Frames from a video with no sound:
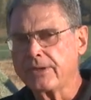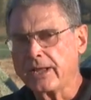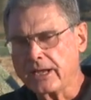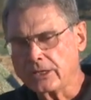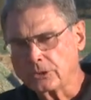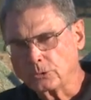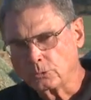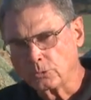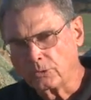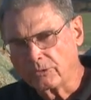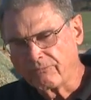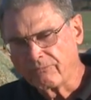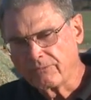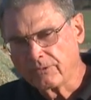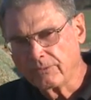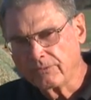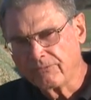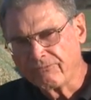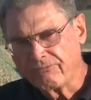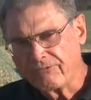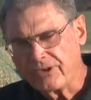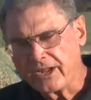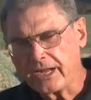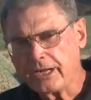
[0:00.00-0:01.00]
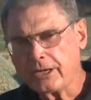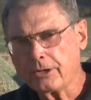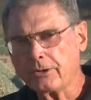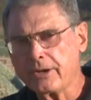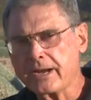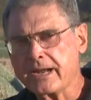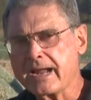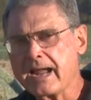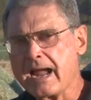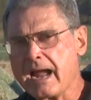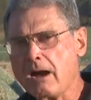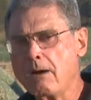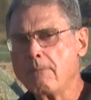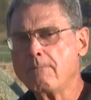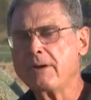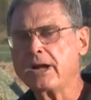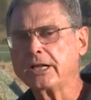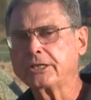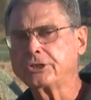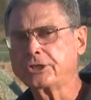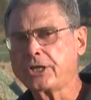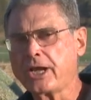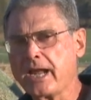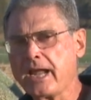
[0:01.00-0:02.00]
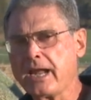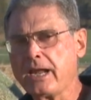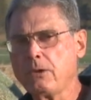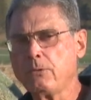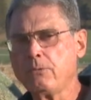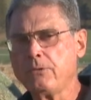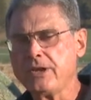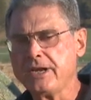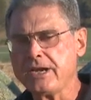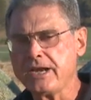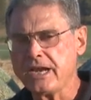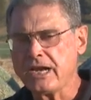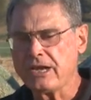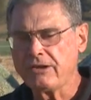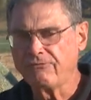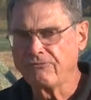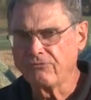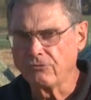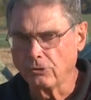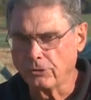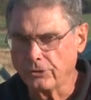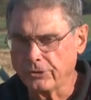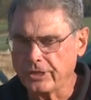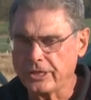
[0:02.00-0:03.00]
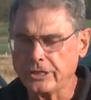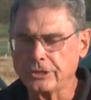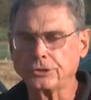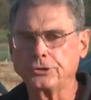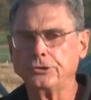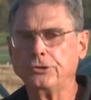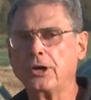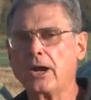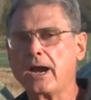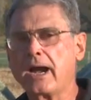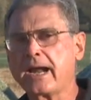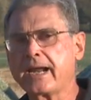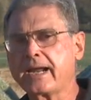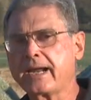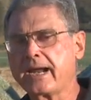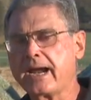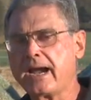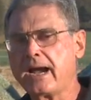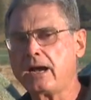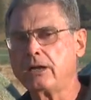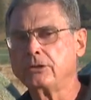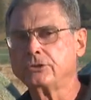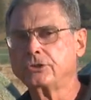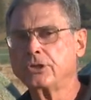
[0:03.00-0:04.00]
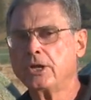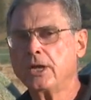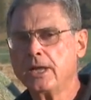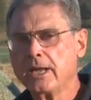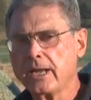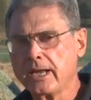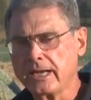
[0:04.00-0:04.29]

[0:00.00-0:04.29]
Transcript: as we're figuring how much hay we need for these dry cows